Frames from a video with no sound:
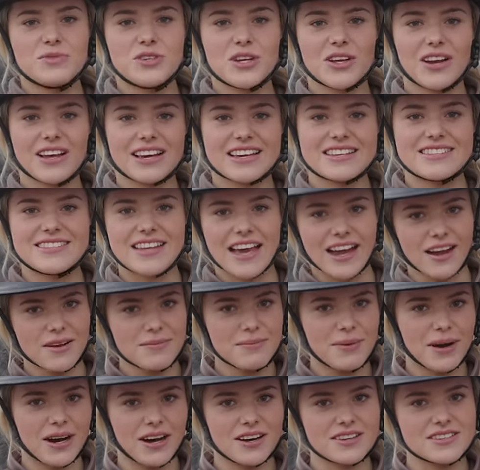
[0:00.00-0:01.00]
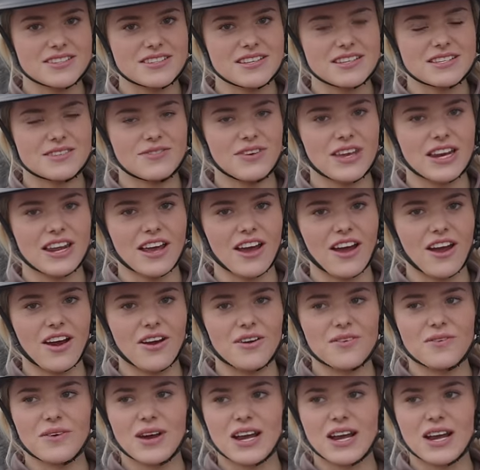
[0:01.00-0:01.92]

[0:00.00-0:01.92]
do like a second part to this video,